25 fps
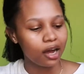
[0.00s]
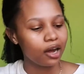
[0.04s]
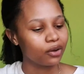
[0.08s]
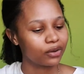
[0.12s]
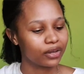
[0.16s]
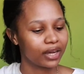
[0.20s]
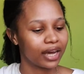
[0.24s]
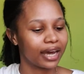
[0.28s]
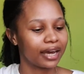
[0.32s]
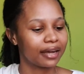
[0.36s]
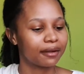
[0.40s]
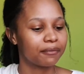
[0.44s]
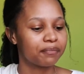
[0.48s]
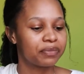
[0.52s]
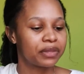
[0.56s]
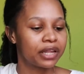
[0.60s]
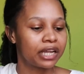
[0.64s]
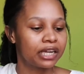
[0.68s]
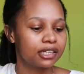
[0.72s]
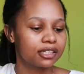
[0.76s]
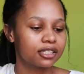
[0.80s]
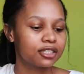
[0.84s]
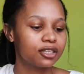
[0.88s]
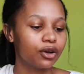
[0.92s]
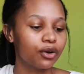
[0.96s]
Okay,
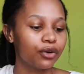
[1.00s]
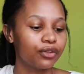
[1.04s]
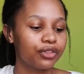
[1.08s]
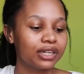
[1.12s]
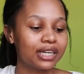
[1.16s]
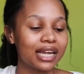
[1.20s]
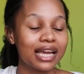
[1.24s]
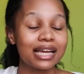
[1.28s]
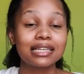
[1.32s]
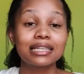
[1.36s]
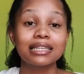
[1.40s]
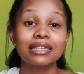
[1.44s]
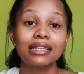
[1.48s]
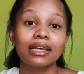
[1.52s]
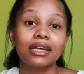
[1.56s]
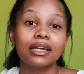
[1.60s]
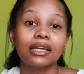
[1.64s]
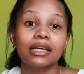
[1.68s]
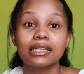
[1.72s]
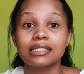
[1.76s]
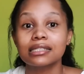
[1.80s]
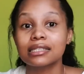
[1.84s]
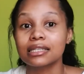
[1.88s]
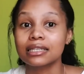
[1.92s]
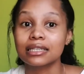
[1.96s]
so the next
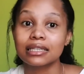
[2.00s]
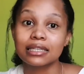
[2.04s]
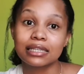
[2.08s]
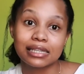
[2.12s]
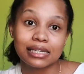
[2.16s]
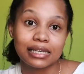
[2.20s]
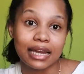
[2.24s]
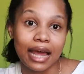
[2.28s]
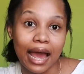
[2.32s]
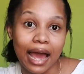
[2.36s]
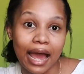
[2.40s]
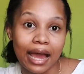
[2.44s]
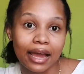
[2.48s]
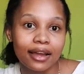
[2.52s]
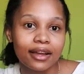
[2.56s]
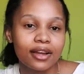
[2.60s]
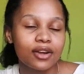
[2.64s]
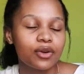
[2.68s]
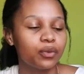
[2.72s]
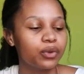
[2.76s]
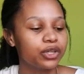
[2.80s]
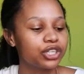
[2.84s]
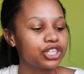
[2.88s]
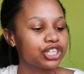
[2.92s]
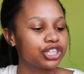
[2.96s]
thing is a snack,
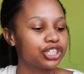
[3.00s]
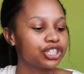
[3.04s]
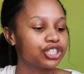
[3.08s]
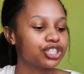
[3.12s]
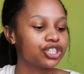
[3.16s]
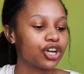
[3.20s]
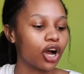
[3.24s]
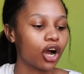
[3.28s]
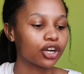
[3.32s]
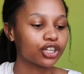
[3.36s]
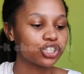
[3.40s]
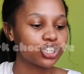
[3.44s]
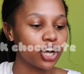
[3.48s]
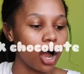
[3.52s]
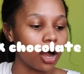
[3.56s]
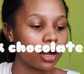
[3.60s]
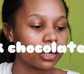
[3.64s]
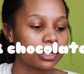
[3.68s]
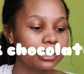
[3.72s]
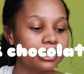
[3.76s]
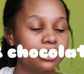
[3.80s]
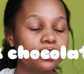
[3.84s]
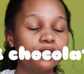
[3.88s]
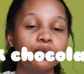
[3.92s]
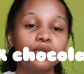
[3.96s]
which is dark
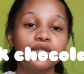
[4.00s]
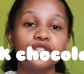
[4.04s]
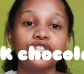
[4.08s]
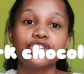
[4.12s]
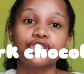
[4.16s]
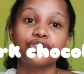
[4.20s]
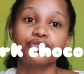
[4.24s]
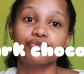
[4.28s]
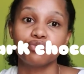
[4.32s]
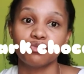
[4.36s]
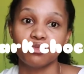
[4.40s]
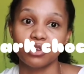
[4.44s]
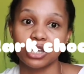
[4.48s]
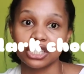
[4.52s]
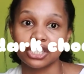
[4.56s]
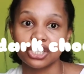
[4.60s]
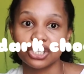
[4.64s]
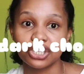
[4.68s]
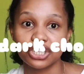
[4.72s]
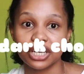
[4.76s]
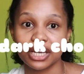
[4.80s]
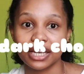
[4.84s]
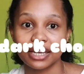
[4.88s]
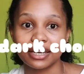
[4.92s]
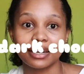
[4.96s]
chocolate, which is
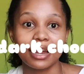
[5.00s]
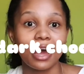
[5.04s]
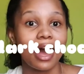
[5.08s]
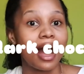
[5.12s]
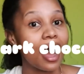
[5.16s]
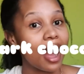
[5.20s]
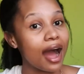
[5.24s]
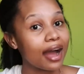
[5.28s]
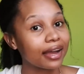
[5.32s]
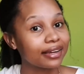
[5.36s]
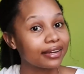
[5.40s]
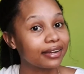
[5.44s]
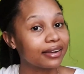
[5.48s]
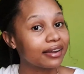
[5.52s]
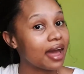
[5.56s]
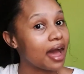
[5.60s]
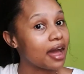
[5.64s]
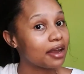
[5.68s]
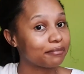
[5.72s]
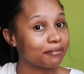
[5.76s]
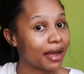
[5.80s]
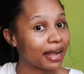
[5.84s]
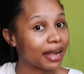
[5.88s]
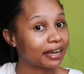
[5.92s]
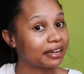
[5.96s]
rich in iron
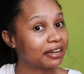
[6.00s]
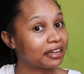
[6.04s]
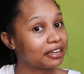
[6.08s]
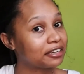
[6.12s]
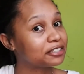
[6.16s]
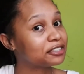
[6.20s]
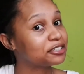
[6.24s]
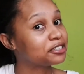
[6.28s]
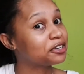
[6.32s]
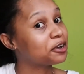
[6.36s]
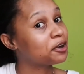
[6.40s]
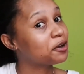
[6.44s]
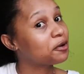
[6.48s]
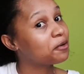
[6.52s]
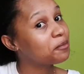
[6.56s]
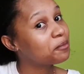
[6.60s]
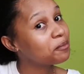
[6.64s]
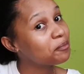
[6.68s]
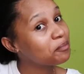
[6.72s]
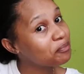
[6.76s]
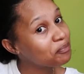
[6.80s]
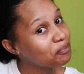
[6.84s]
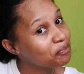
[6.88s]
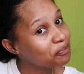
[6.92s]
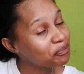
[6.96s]
and magnesium.
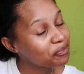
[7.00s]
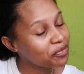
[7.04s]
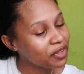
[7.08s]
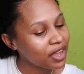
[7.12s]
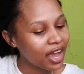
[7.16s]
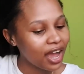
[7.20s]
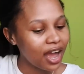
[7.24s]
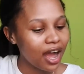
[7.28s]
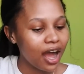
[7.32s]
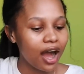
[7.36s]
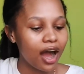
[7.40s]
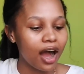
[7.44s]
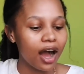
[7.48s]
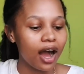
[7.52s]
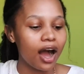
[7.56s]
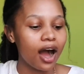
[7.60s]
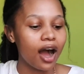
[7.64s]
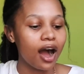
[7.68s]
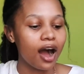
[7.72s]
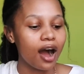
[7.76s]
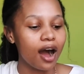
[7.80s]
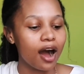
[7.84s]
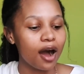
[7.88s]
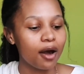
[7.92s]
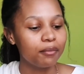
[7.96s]

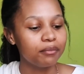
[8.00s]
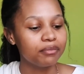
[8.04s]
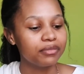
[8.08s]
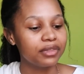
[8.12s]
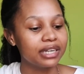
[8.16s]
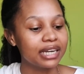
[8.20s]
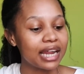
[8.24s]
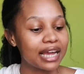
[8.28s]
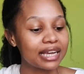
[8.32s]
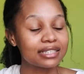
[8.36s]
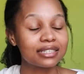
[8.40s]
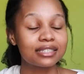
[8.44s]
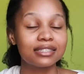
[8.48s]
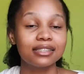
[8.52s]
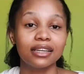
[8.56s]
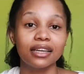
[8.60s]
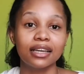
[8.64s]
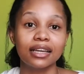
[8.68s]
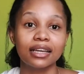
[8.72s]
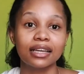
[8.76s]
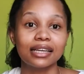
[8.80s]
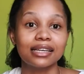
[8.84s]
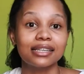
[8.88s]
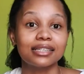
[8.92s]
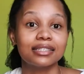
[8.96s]
The next
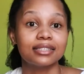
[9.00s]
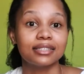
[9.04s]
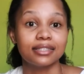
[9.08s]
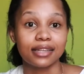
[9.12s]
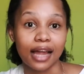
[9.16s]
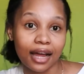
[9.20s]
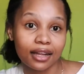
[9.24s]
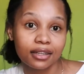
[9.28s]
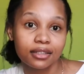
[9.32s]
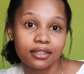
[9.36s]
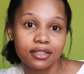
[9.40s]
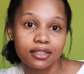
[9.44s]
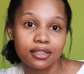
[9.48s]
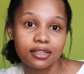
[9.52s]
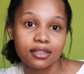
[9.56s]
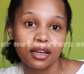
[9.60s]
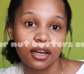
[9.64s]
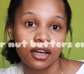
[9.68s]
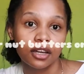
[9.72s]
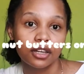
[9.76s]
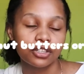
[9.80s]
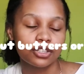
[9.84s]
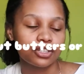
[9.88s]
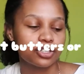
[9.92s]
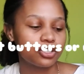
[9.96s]
thing is nuts.
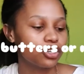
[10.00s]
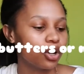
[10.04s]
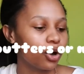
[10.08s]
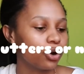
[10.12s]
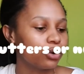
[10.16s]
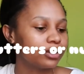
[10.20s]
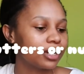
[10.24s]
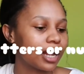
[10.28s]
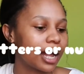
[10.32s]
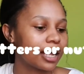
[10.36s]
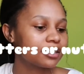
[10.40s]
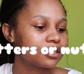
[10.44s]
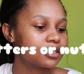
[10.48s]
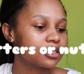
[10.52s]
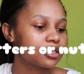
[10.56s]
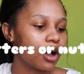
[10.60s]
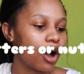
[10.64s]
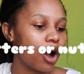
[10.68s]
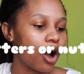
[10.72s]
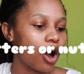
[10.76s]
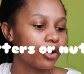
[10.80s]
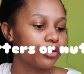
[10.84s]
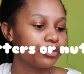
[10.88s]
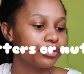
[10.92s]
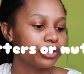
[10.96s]
So nuts
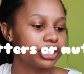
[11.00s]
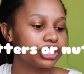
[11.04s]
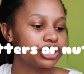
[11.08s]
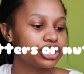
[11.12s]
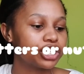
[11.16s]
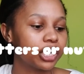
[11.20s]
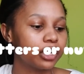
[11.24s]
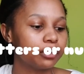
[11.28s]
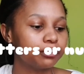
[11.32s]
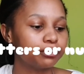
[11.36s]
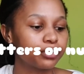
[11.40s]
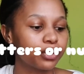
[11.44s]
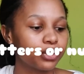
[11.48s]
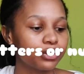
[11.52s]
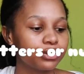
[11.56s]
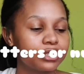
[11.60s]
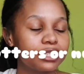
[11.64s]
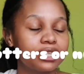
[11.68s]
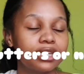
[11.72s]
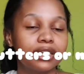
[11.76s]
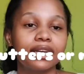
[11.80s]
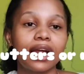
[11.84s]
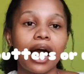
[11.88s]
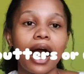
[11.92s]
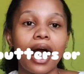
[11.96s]
are rich in
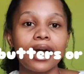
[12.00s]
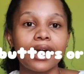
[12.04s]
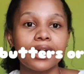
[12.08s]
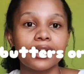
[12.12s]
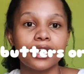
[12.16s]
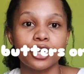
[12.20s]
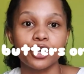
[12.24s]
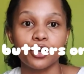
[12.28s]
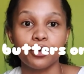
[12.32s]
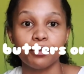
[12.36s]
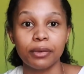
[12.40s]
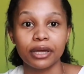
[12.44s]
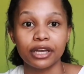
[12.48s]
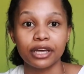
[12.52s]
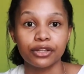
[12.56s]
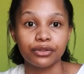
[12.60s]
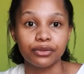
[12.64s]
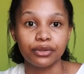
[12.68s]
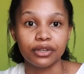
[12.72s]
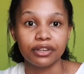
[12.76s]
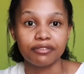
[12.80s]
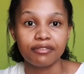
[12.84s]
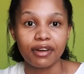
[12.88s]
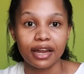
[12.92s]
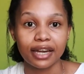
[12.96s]
protein, iron, and
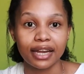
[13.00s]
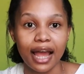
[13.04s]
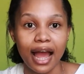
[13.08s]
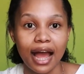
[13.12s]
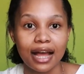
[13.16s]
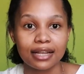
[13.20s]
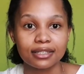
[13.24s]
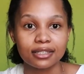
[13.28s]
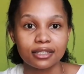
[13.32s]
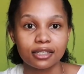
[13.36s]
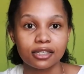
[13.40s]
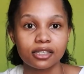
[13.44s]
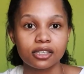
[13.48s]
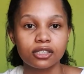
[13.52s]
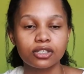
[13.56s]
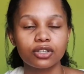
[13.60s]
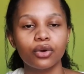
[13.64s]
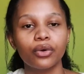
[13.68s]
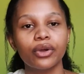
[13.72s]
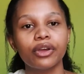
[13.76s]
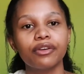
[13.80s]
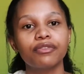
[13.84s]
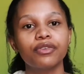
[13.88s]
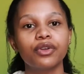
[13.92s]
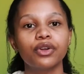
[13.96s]
omega-3 fatty acids. So
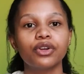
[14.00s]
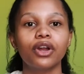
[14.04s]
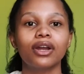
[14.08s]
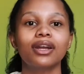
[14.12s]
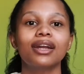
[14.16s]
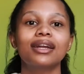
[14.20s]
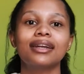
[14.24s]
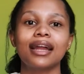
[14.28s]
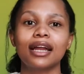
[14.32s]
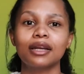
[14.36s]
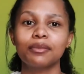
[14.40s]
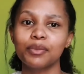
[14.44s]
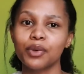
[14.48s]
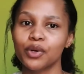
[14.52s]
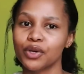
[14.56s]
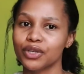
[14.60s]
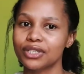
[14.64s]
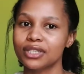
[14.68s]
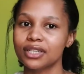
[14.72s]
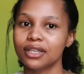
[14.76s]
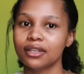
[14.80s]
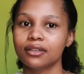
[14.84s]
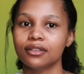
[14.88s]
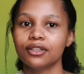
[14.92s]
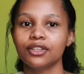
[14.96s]
if you're not a nut
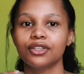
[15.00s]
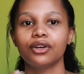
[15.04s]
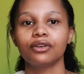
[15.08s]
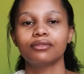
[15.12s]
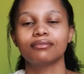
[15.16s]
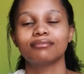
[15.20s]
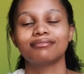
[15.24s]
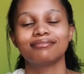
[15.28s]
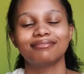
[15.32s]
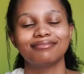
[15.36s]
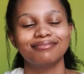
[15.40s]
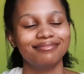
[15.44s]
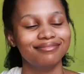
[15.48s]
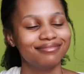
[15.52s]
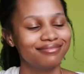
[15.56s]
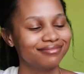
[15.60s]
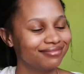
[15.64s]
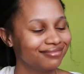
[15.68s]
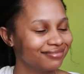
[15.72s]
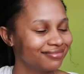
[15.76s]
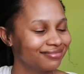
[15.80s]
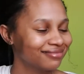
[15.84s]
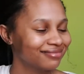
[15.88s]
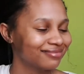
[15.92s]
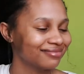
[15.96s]
person, you
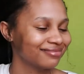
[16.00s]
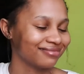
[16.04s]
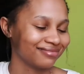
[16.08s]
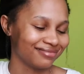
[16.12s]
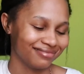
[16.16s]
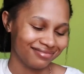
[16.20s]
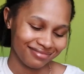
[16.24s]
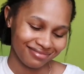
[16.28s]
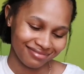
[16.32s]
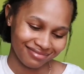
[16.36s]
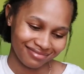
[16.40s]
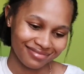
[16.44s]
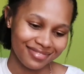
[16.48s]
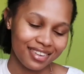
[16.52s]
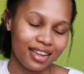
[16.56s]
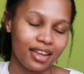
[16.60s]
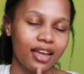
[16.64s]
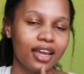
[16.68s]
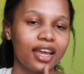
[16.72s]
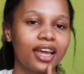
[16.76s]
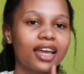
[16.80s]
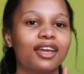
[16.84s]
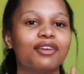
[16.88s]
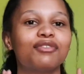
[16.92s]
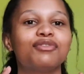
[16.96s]
know,
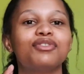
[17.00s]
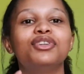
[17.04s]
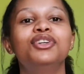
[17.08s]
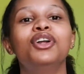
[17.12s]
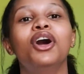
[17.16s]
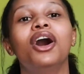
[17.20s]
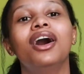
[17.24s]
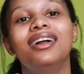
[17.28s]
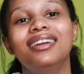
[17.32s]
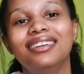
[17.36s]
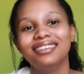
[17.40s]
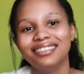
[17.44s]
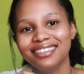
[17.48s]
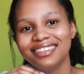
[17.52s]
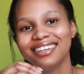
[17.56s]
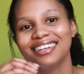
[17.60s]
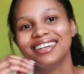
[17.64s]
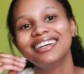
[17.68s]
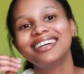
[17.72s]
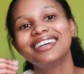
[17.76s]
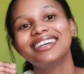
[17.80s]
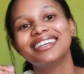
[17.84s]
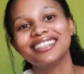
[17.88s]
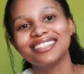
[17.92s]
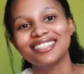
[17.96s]
if you're not
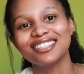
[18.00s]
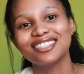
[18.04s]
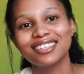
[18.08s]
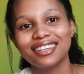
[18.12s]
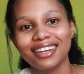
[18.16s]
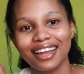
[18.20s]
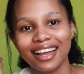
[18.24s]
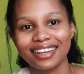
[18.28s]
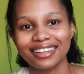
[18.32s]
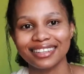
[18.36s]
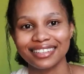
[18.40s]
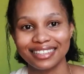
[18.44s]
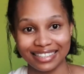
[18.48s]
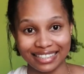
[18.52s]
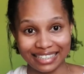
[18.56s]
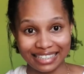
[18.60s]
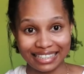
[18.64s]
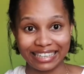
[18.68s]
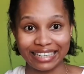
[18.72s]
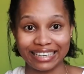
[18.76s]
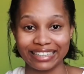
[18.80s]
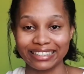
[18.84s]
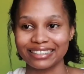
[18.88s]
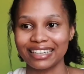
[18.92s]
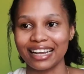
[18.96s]
into like
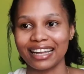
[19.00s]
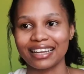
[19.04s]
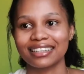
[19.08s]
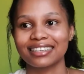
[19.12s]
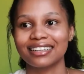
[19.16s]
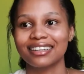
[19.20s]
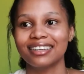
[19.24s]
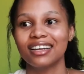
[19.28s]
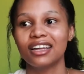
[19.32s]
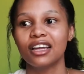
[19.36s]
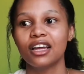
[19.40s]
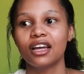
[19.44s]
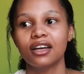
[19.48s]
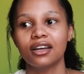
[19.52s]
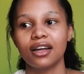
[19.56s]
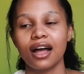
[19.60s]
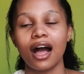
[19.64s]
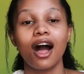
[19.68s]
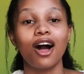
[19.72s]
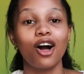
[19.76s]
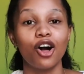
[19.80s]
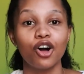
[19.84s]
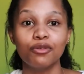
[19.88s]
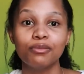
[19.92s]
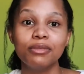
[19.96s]
eating like
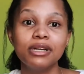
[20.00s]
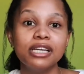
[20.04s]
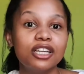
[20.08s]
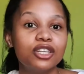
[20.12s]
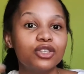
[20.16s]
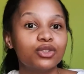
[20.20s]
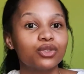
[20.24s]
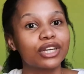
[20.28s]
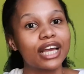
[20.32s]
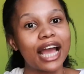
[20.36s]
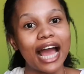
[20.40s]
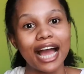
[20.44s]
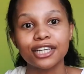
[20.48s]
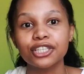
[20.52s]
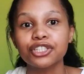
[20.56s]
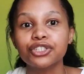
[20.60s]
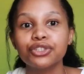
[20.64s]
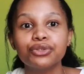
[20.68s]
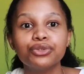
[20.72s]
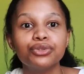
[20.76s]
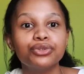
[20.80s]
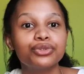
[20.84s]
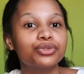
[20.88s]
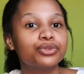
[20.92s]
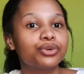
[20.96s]
almonds or
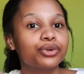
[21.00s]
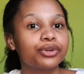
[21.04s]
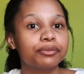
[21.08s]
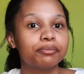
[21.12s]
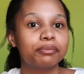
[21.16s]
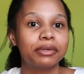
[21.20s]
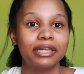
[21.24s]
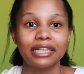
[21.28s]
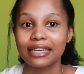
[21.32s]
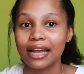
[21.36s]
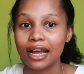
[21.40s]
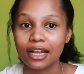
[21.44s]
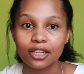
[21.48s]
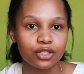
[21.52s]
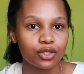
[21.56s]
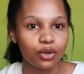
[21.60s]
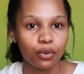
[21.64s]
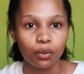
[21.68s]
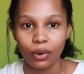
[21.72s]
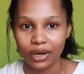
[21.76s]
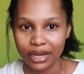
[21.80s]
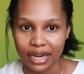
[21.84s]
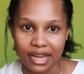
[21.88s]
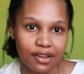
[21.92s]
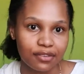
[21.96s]
cashews or peanuts or
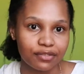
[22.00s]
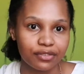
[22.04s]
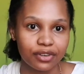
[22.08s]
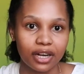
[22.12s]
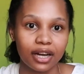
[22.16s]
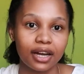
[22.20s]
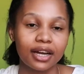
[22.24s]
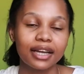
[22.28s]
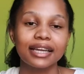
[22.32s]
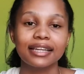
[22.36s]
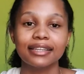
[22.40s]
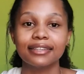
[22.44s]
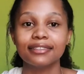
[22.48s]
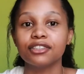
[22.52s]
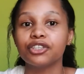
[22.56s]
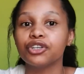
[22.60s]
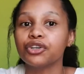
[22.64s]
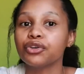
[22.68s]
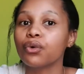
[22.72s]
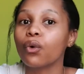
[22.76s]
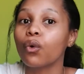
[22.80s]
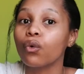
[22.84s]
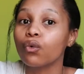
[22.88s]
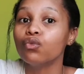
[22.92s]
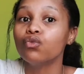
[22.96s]
whatever in
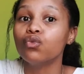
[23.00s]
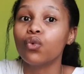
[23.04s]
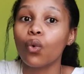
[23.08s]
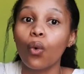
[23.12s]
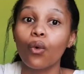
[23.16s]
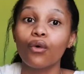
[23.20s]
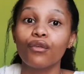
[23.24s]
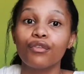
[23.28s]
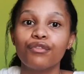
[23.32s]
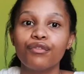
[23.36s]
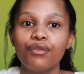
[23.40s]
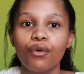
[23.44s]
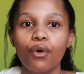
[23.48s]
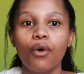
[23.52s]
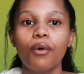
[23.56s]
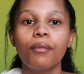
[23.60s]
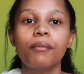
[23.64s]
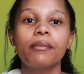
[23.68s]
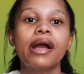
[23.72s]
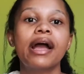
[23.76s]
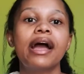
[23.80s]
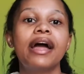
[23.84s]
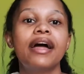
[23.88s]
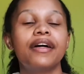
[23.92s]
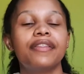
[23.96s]
their raw
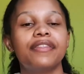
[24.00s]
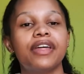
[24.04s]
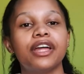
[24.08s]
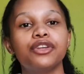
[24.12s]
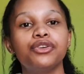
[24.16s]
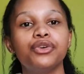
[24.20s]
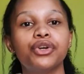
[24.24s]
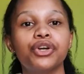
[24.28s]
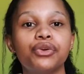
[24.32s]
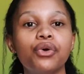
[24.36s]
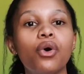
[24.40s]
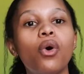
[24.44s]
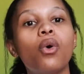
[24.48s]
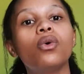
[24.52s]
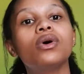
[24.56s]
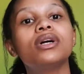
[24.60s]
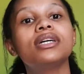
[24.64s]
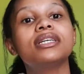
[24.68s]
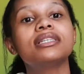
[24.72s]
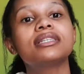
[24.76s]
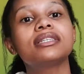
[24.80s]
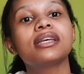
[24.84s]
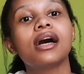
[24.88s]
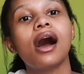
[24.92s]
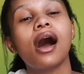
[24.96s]
form, then you can
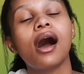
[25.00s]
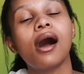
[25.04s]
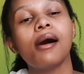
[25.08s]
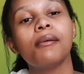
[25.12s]
always